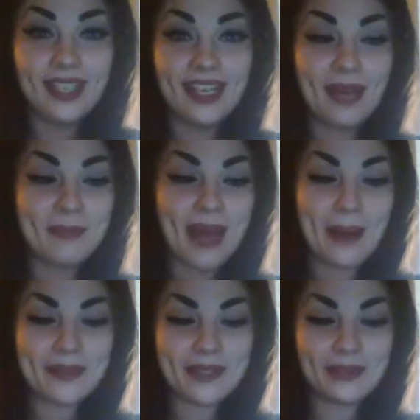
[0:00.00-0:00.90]
And I'm
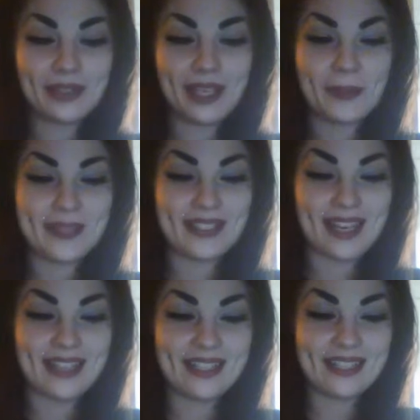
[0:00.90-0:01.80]
absolutely
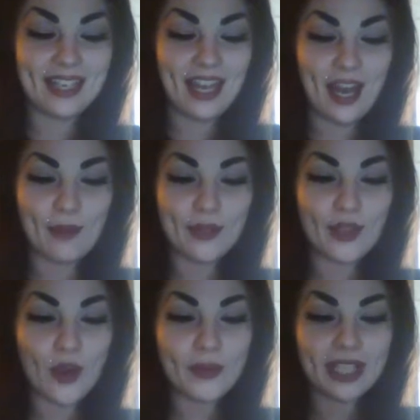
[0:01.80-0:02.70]
obsessed. I'm
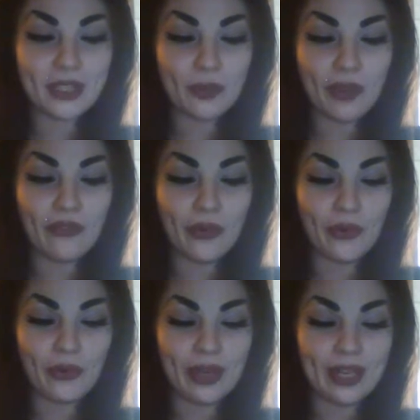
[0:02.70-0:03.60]
so obsessed with my
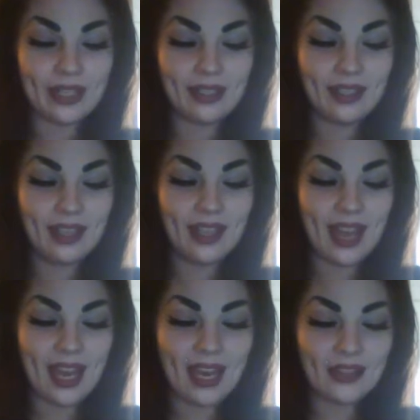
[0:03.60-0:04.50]
phone already.
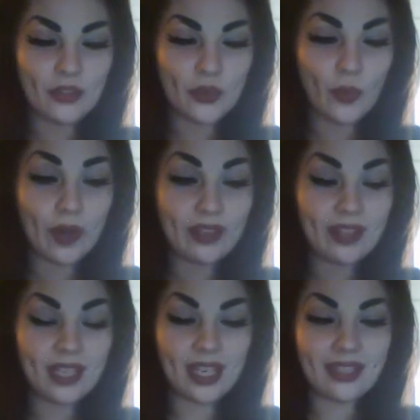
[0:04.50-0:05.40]
And there's one
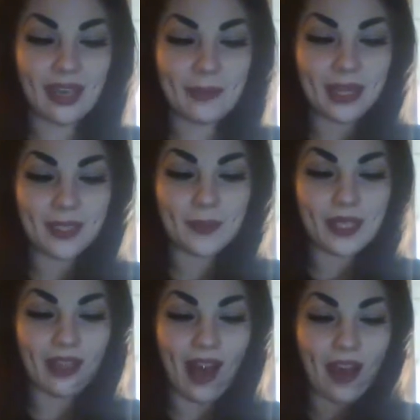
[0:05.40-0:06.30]
thing that makes
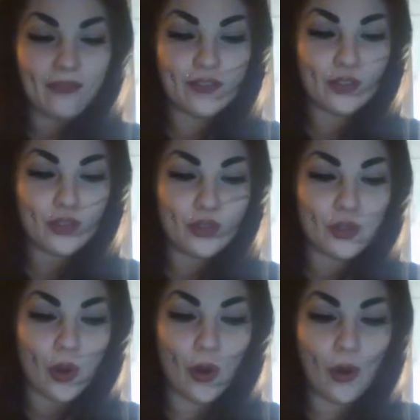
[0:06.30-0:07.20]
me laugh
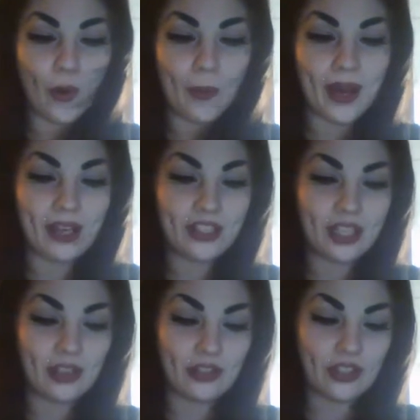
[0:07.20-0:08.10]
so much,
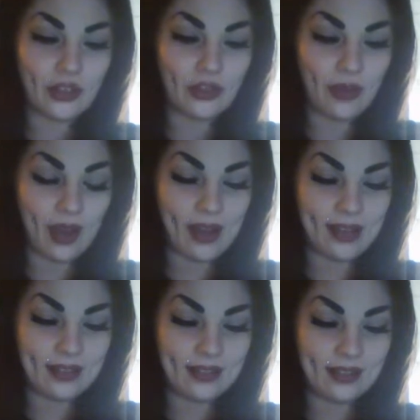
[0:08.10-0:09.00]
and I'll show you
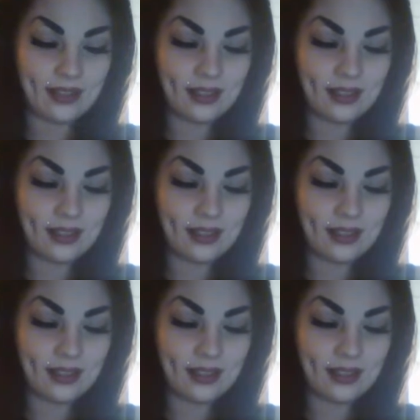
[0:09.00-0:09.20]
guys,